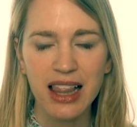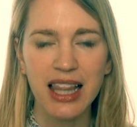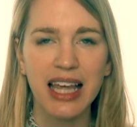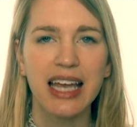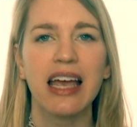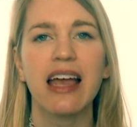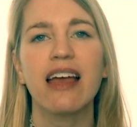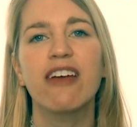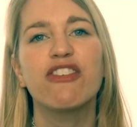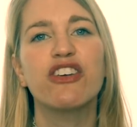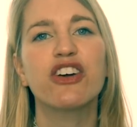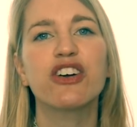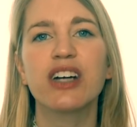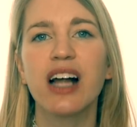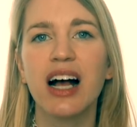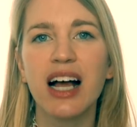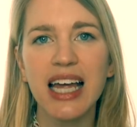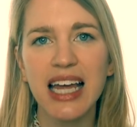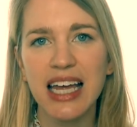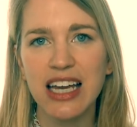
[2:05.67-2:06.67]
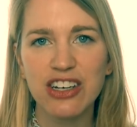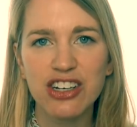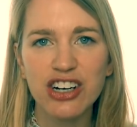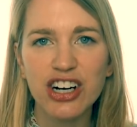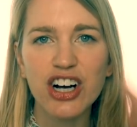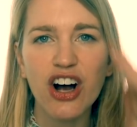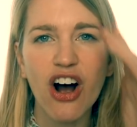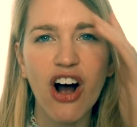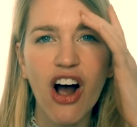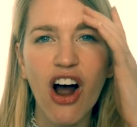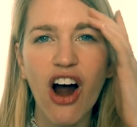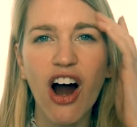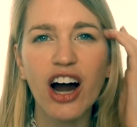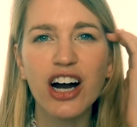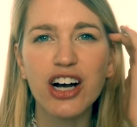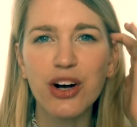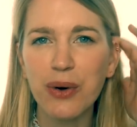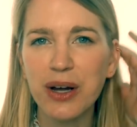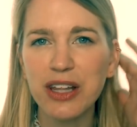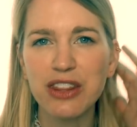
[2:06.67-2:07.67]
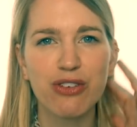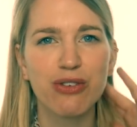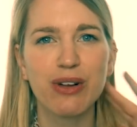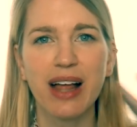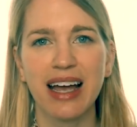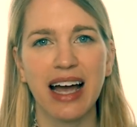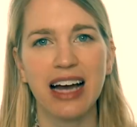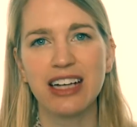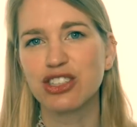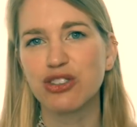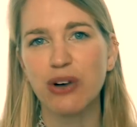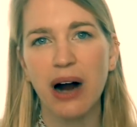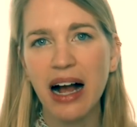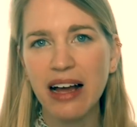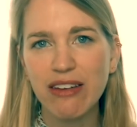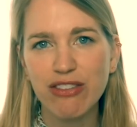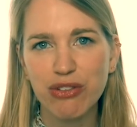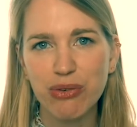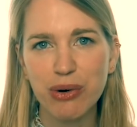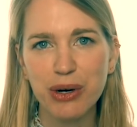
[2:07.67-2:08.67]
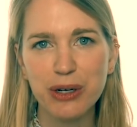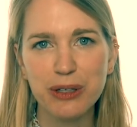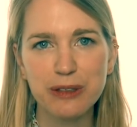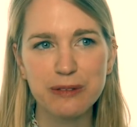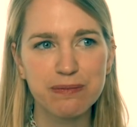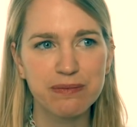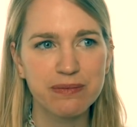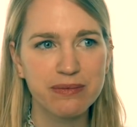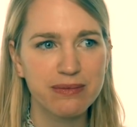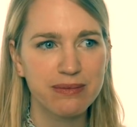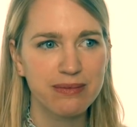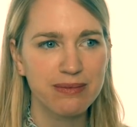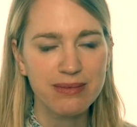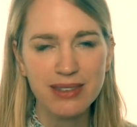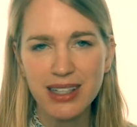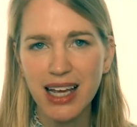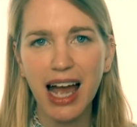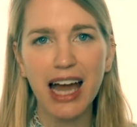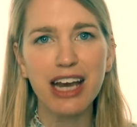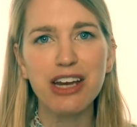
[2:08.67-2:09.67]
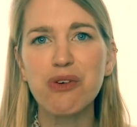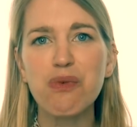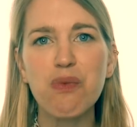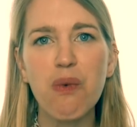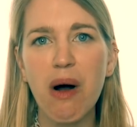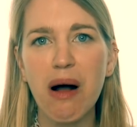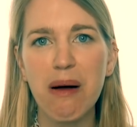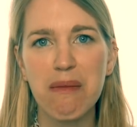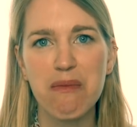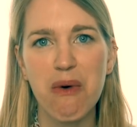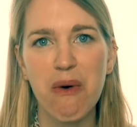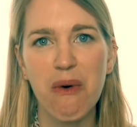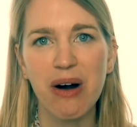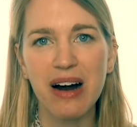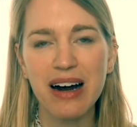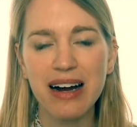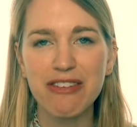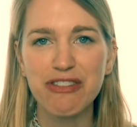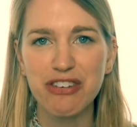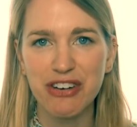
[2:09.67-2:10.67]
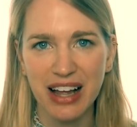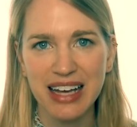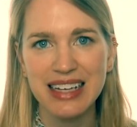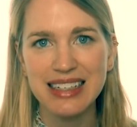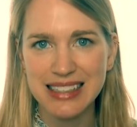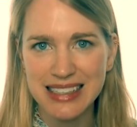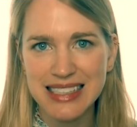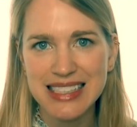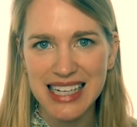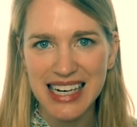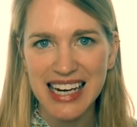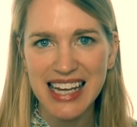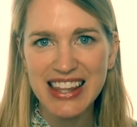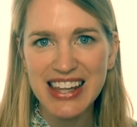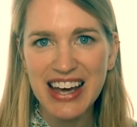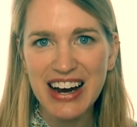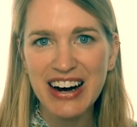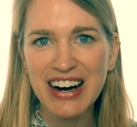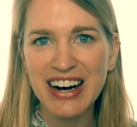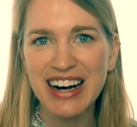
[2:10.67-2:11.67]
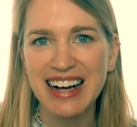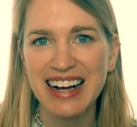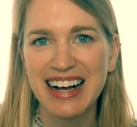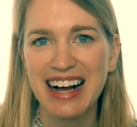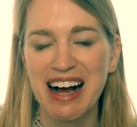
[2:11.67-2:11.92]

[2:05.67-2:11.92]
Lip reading: Like, if you're not in your car going through like a drive-through and you want more, if you're like sitting there,